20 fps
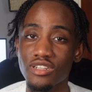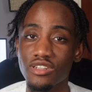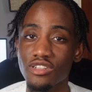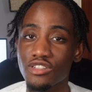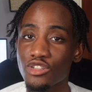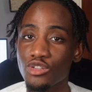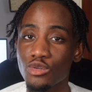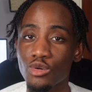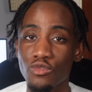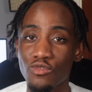going to
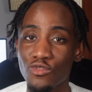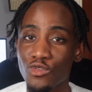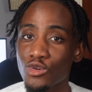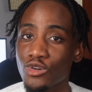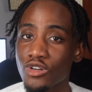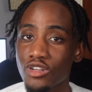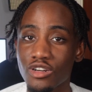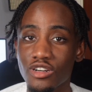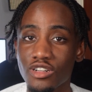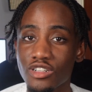do a raw
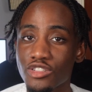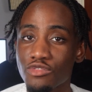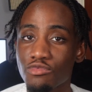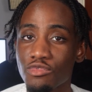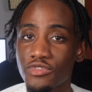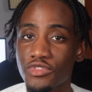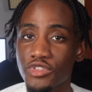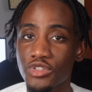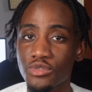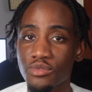and honest
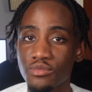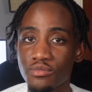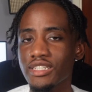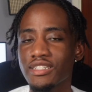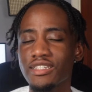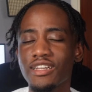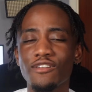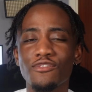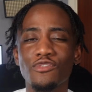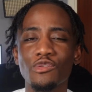review.
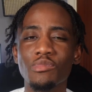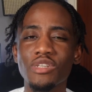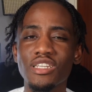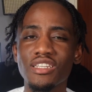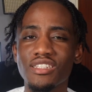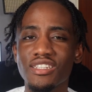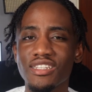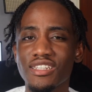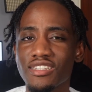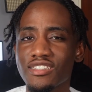Now for me,
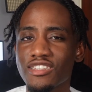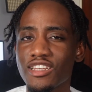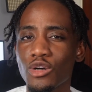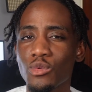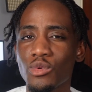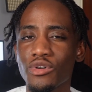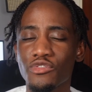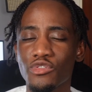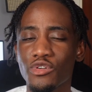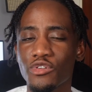you can tell
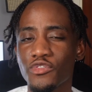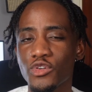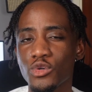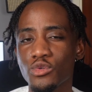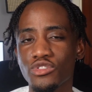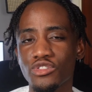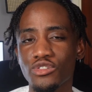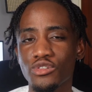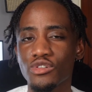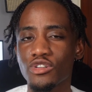whether a
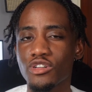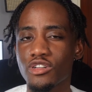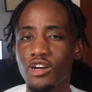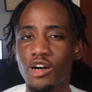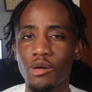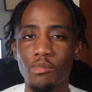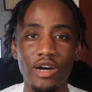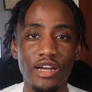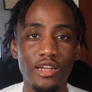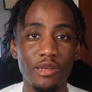phone's good or
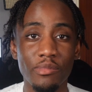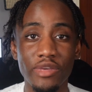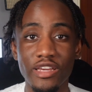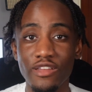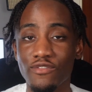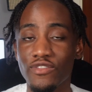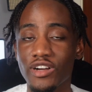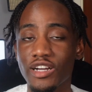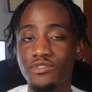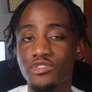not by the
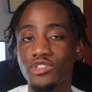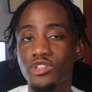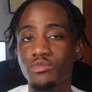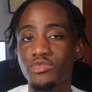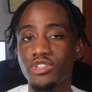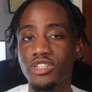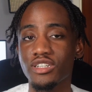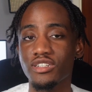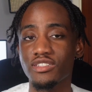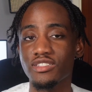main 5
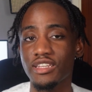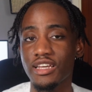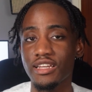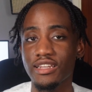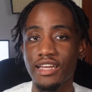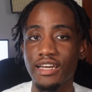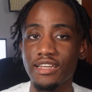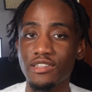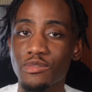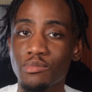subjects,
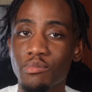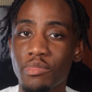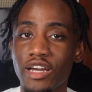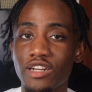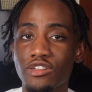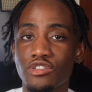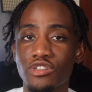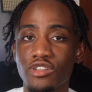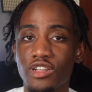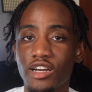and that's
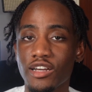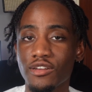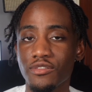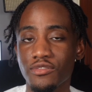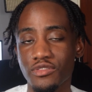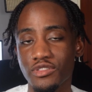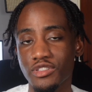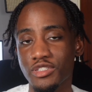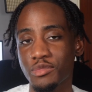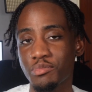battery
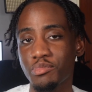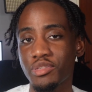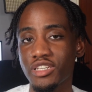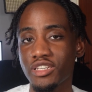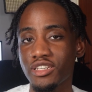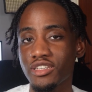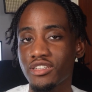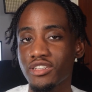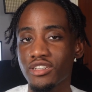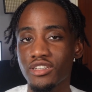life,
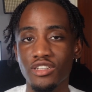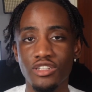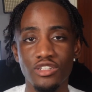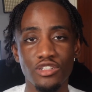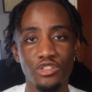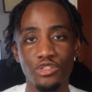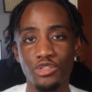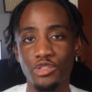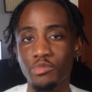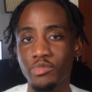speed,
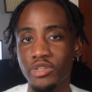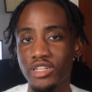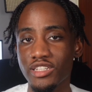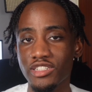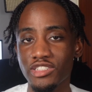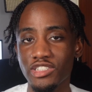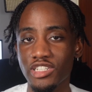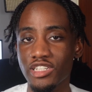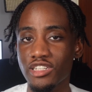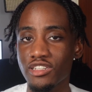
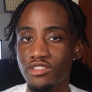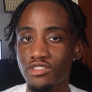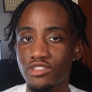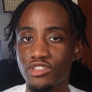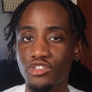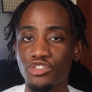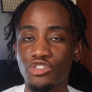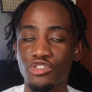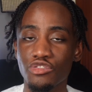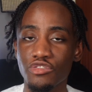durability,
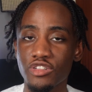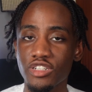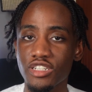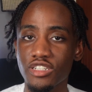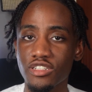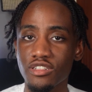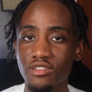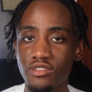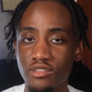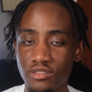the
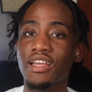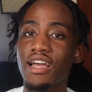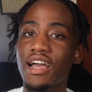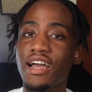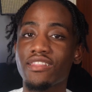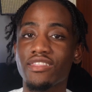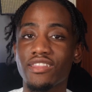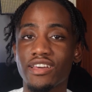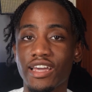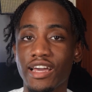screen,
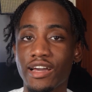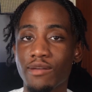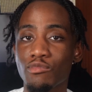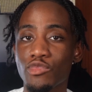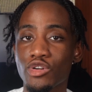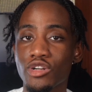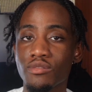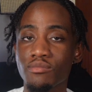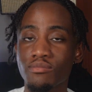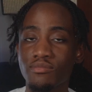and the camera.